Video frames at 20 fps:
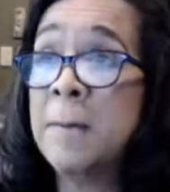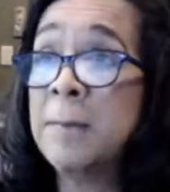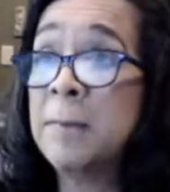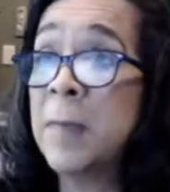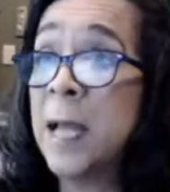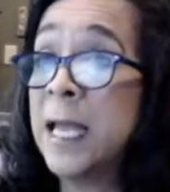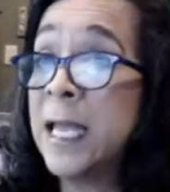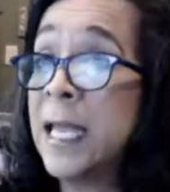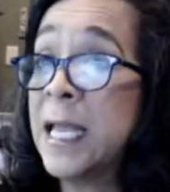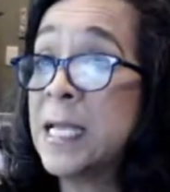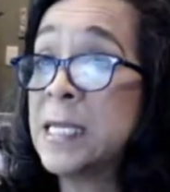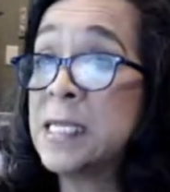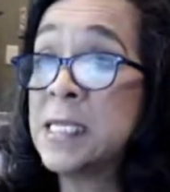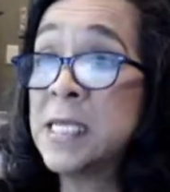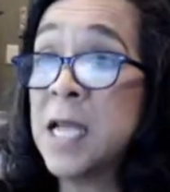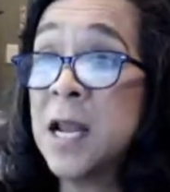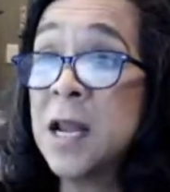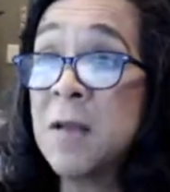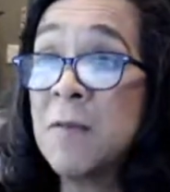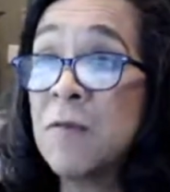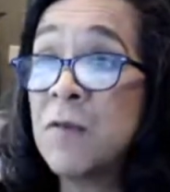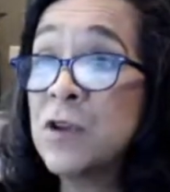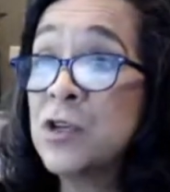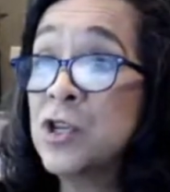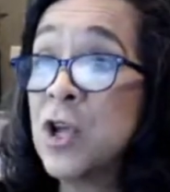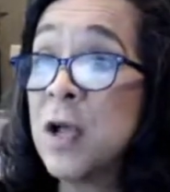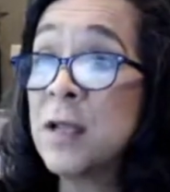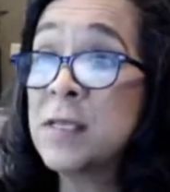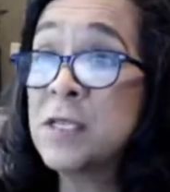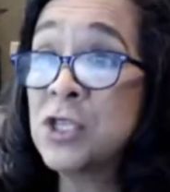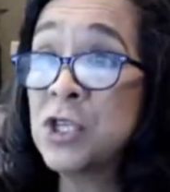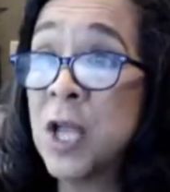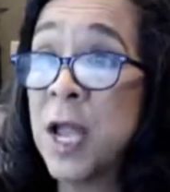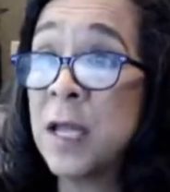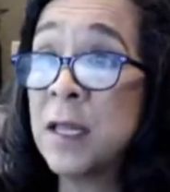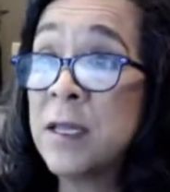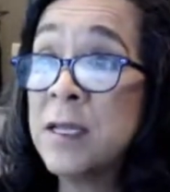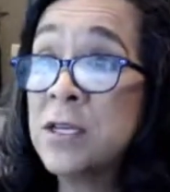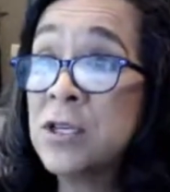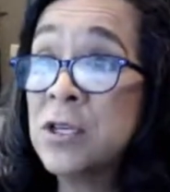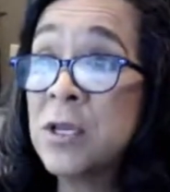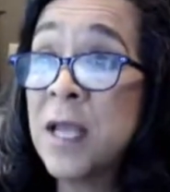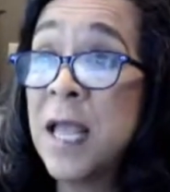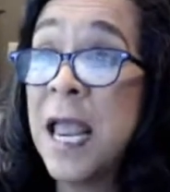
again, sign up for John's challenge.